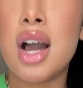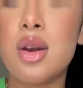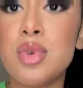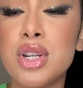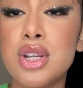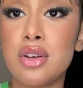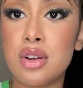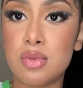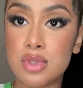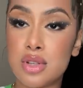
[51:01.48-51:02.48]
I really don't
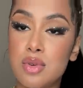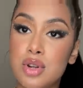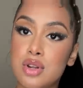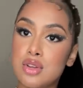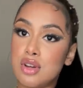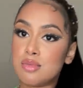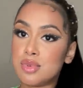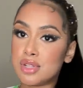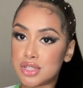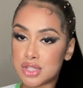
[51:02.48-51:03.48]
know what's going on, y'all.
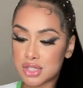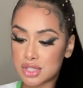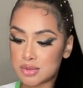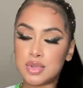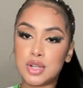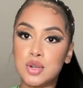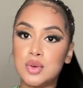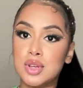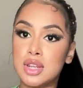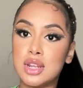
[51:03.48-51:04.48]
But it's just
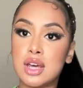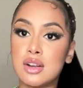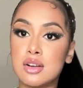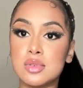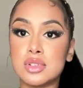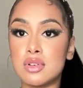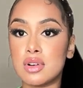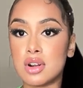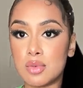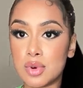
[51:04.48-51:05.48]
annoying. I don't know what's
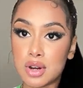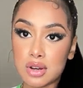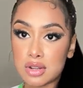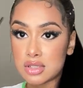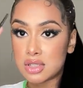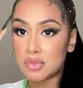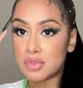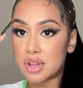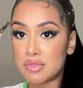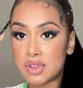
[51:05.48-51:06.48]
going on with all this stuff
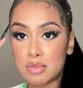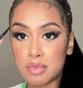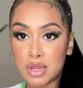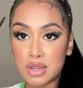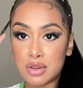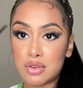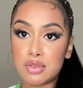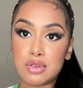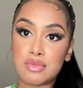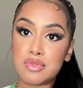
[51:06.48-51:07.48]
not fitting me
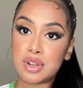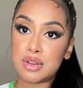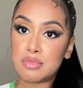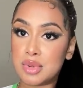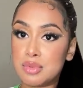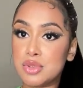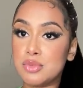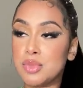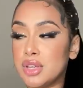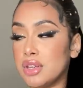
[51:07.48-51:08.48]
or fitting me too
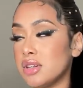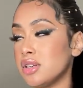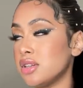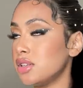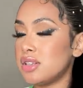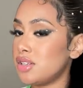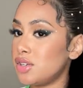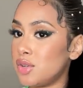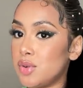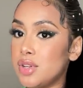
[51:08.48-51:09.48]
big.
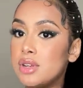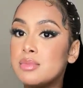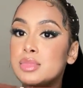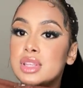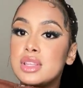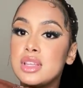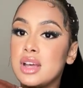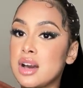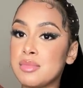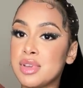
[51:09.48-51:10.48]
Annoyed, but
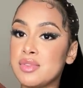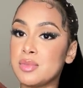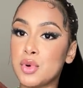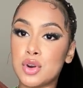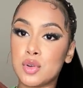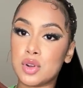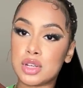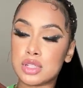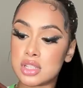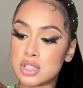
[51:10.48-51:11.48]
I'm even more annoyed
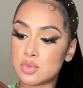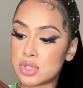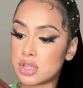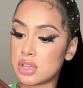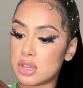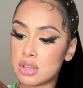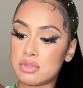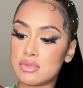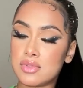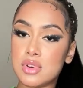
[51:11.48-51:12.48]
because this was a
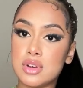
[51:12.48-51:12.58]
gift.